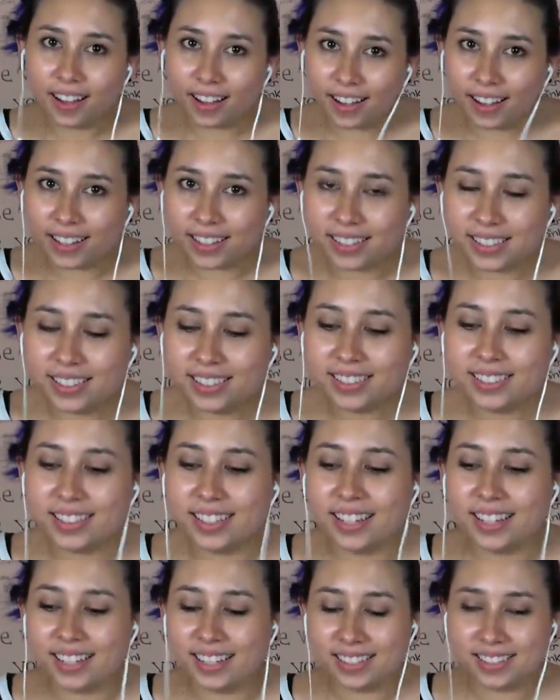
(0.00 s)
us,
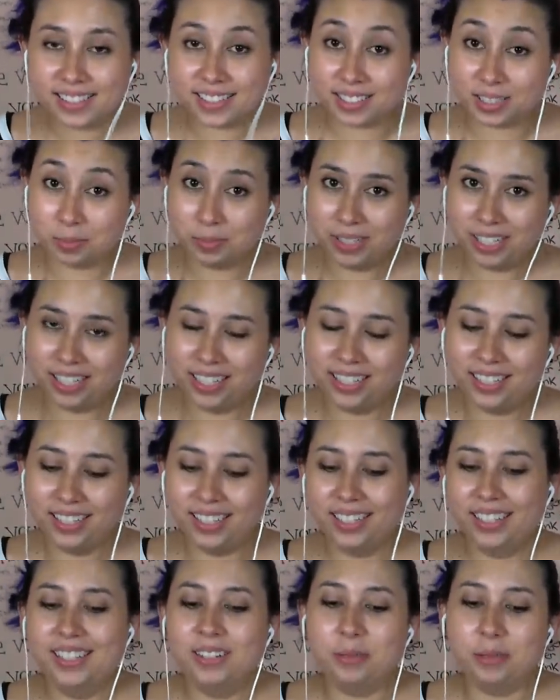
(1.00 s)
and it's just me,
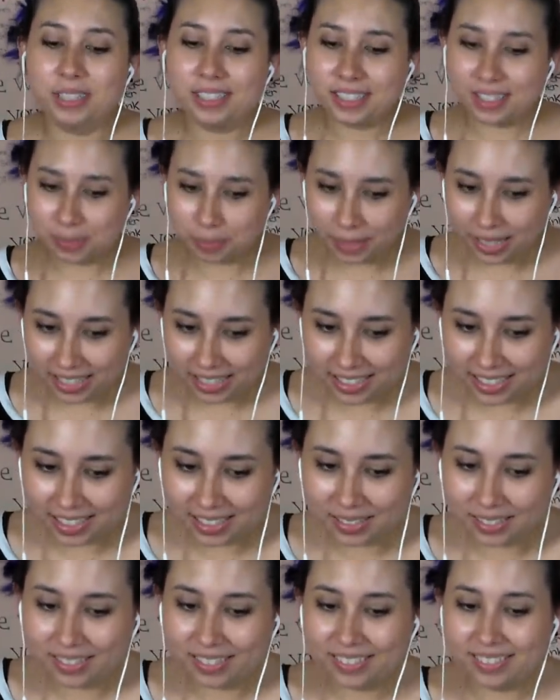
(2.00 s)
which makes
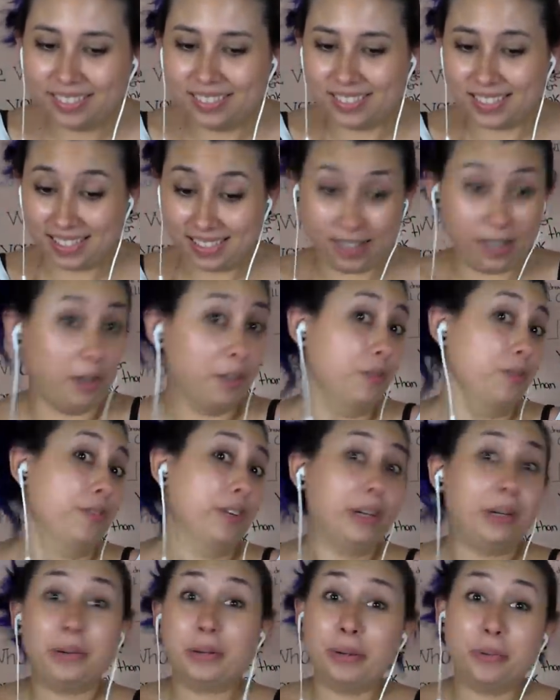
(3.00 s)
it sound
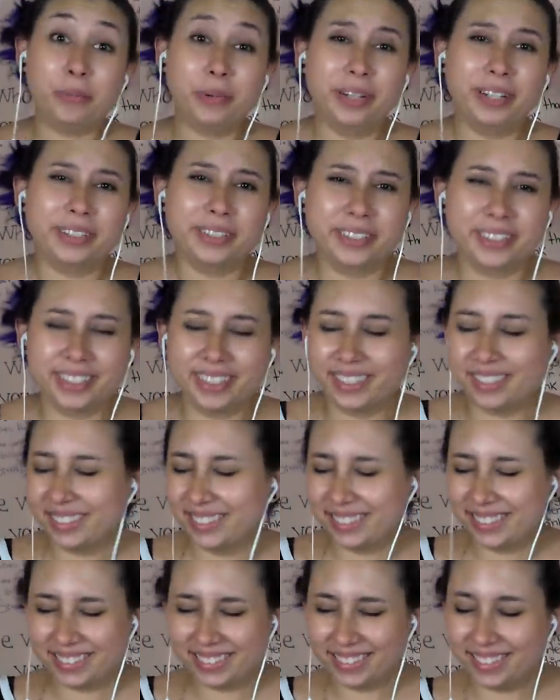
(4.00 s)
very weird and
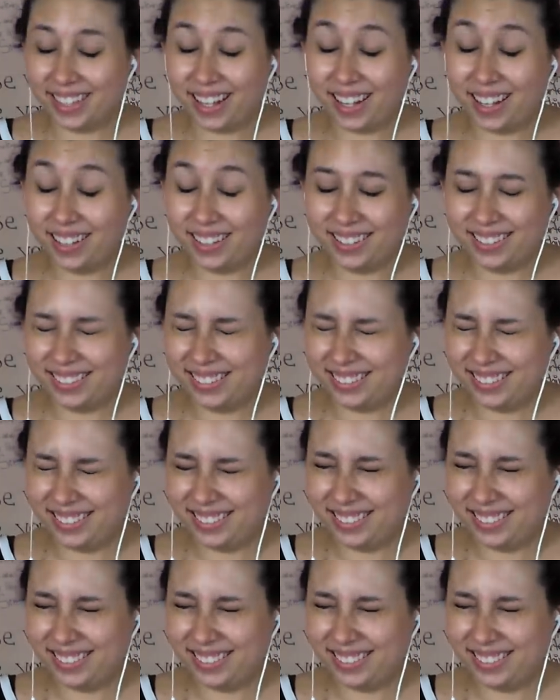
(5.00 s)
not